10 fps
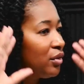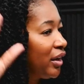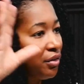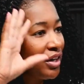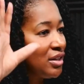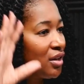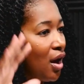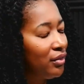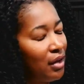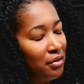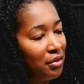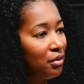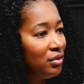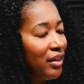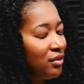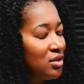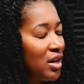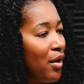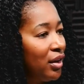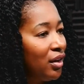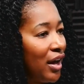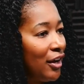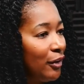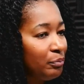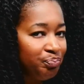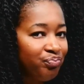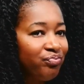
like crazy thoughts. I don't know. Mm-hmm. That's just how I yeah. look at it.